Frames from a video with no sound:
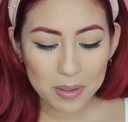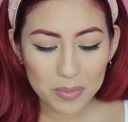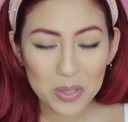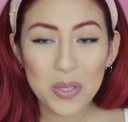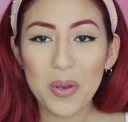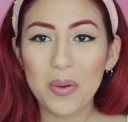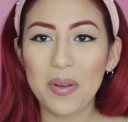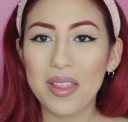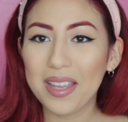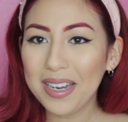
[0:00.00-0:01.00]

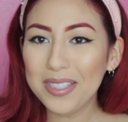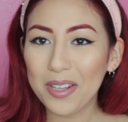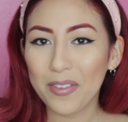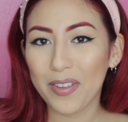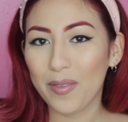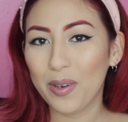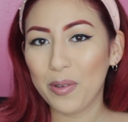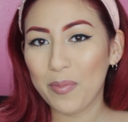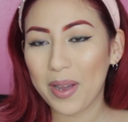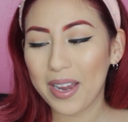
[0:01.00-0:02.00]
So that is another
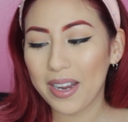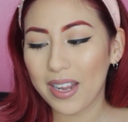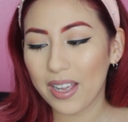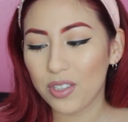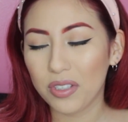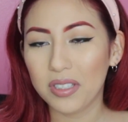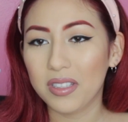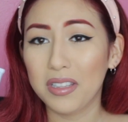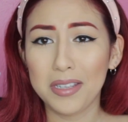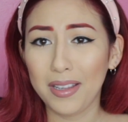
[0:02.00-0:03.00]
favorite of mine, and
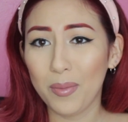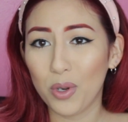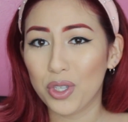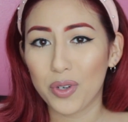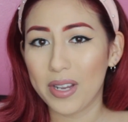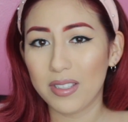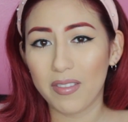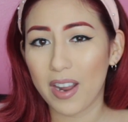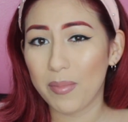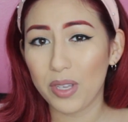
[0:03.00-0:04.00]
just the daily
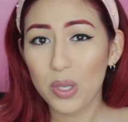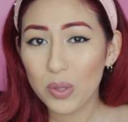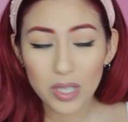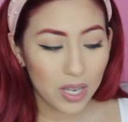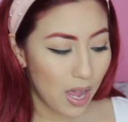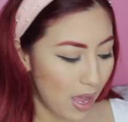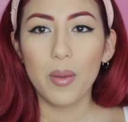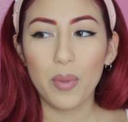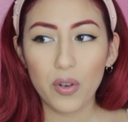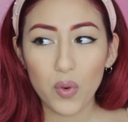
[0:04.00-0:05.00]
moisturizer that I've been using.
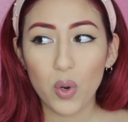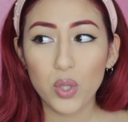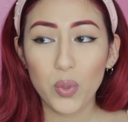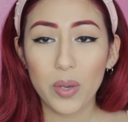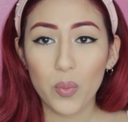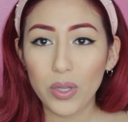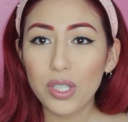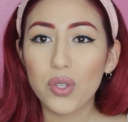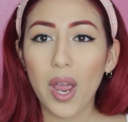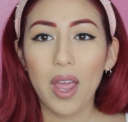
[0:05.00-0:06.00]
But of course, when I'm
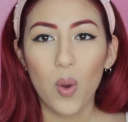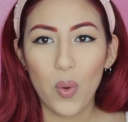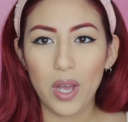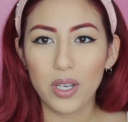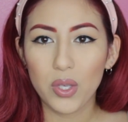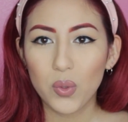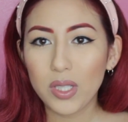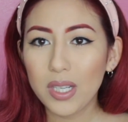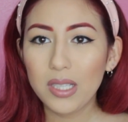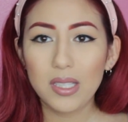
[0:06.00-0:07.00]
really dry, I'll go ahead and use
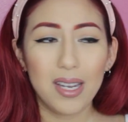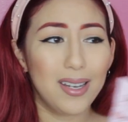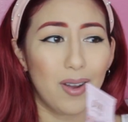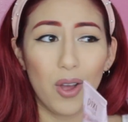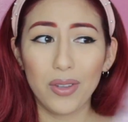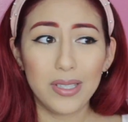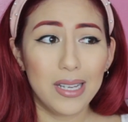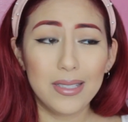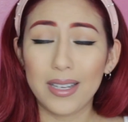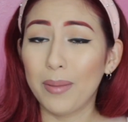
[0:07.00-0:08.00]
this. And on the
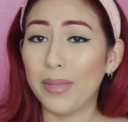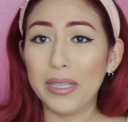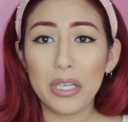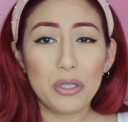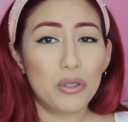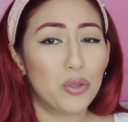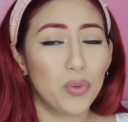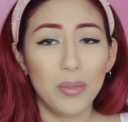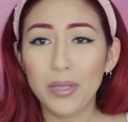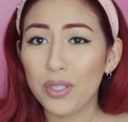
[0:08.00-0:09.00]
days that I'm like
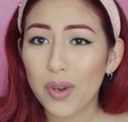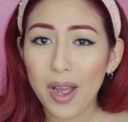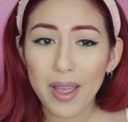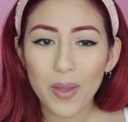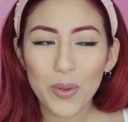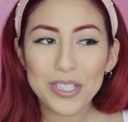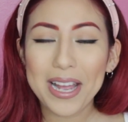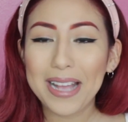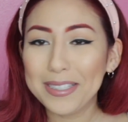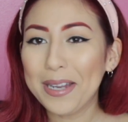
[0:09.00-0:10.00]
extremely dry, which
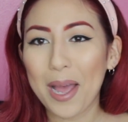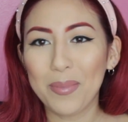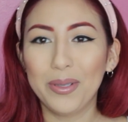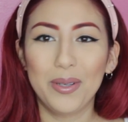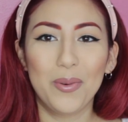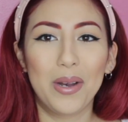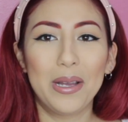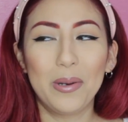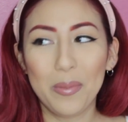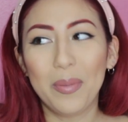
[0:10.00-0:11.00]
hasn't happened in a
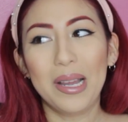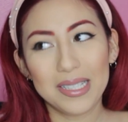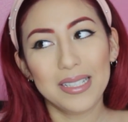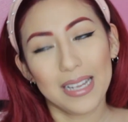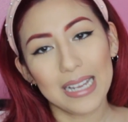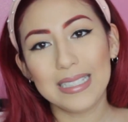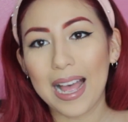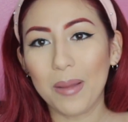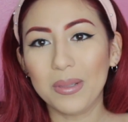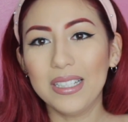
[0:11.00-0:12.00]
while, but it's
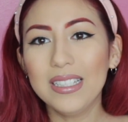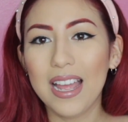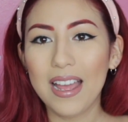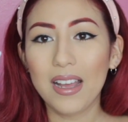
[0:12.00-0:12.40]
happened,